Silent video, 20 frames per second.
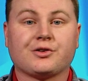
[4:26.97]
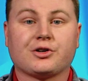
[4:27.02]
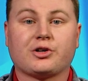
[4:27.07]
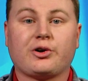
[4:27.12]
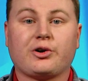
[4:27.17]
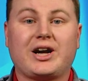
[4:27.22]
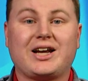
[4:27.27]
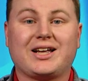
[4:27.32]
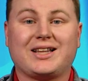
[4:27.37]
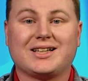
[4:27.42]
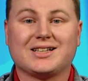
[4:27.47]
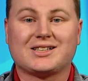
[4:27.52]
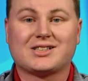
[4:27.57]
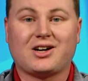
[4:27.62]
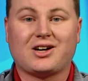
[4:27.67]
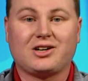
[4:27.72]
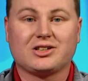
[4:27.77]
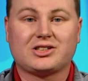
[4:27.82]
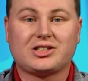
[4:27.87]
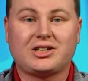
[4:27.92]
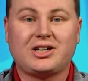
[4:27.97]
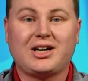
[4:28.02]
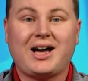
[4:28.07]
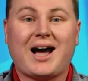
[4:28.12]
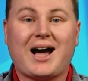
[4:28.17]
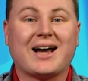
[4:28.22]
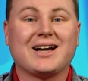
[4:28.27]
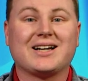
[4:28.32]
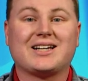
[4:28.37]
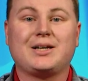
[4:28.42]
for creating this culture
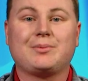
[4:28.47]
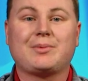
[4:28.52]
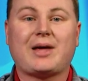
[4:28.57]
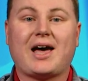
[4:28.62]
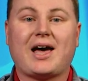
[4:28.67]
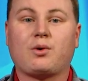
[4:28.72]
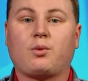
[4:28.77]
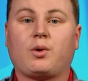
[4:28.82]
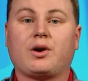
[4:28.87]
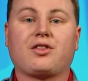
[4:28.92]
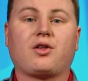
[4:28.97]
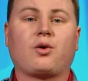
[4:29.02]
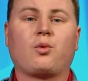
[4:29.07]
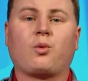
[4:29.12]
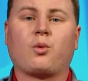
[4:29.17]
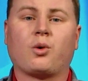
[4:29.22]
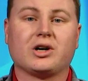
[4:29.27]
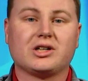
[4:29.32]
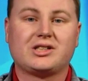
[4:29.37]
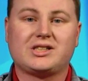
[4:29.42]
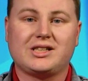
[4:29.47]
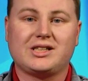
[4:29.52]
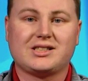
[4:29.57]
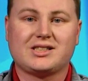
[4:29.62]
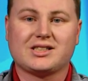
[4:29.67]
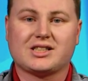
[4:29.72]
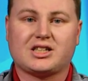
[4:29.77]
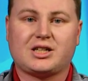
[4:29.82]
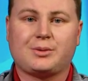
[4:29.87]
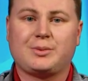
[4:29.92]
on a team that had one of the worst
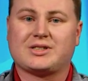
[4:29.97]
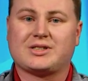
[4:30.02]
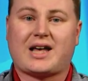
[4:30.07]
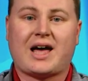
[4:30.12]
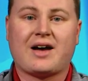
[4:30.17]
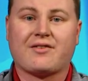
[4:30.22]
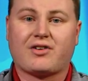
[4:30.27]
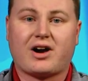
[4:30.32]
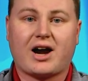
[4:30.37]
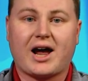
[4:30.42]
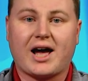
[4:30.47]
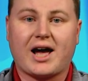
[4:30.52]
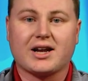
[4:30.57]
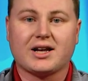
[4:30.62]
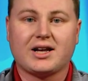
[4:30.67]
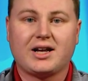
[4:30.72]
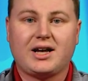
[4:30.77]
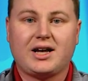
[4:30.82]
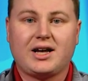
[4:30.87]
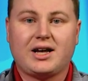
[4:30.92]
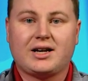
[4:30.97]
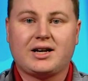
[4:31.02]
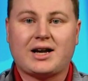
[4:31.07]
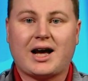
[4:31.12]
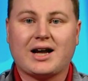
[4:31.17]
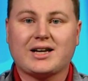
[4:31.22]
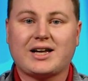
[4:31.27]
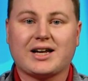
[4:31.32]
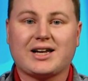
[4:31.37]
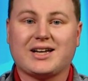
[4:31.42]
seasons a team has ever had.
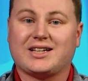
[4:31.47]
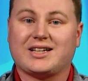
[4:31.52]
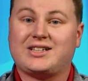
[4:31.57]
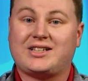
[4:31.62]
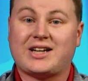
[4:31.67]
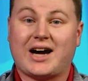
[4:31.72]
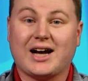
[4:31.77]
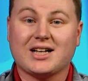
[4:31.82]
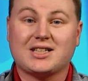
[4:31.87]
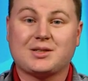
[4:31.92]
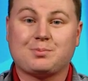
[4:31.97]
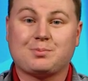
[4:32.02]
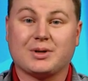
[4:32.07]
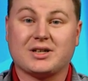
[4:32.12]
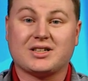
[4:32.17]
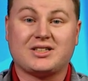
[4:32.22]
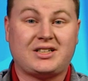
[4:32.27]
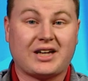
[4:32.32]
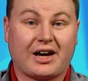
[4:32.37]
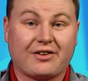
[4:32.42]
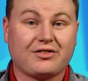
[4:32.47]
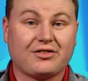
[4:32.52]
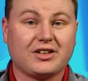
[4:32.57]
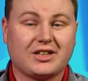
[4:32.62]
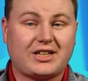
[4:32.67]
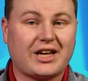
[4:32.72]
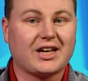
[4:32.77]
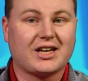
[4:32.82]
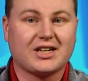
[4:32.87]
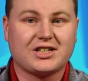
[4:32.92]
Not taking shots, but definitely
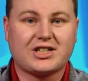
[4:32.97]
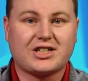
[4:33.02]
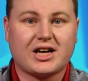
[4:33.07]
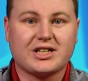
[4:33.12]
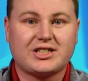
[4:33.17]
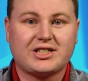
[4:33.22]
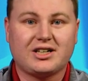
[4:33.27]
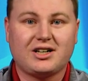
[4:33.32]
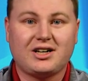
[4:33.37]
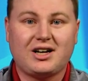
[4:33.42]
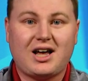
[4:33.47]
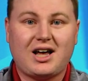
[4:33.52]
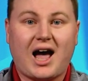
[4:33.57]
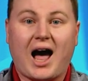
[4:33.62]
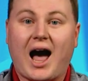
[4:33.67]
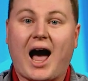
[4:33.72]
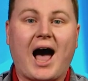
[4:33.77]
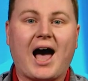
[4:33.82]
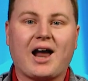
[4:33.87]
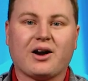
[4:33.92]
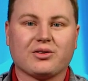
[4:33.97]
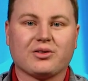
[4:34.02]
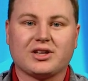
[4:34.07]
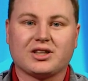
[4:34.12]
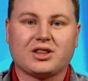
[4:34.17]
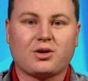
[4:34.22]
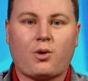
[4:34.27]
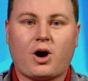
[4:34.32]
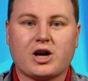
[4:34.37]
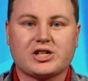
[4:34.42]
taking shots here. I don't
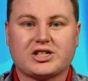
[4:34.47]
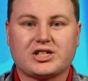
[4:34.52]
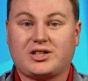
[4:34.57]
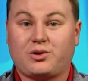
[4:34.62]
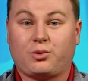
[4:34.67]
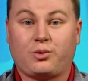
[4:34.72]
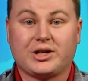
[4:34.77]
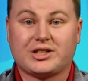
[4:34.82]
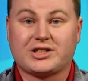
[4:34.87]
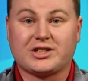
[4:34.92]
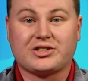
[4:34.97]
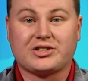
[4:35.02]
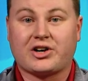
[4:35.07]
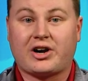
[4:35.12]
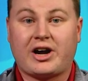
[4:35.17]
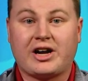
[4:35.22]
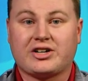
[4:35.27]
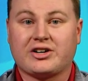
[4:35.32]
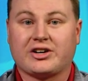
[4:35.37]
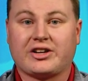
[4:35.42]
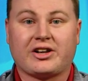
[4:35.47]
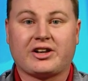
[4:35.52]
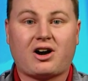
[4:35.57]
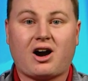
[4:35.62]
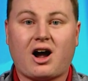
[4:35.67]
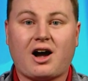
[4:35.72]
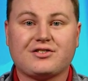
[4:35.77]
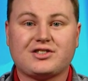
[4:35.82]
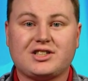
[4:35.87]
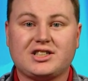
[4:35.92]
think the Washington Wizards are entering their
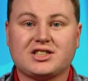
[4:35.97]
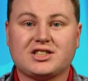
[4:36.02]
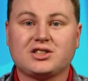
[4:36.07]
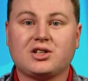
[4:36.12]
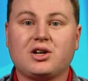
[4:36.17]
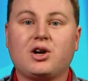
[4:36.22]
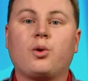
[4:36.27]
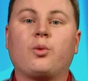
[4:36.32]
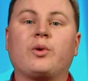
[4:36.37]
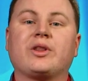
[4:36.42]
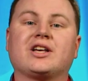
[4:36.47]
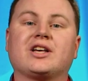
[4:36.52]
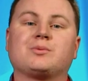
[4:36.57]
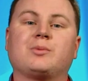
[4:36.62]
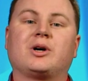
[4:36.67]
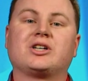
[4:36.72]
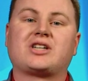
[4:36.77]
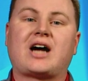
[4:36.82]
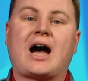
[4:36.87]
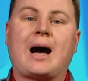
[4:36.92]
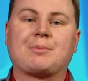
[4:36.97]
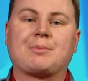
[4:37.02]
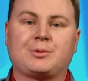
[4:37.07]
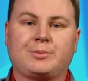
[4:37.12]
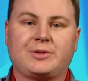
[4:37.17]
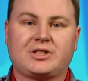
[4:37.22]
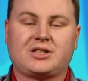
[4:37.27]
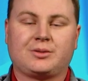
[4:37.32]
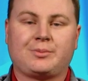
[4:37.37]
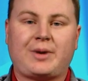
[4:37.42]
offseason with as much
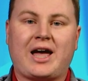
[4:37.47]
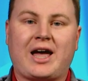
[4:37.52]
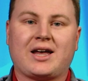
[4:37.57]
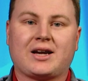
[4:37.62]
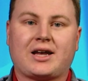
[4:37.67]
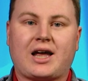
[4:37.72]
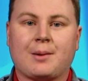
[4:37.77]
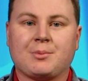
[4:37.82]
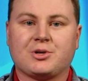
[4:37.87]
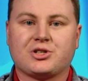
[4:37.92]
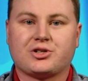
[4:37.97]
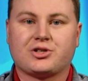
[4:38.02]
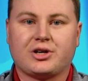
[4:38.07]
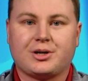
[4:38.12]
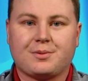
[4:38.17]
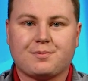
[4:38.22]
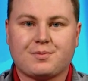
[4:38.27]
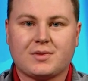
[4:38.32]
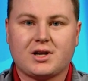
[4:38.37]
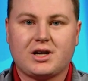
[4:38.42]
optimism and chemistry.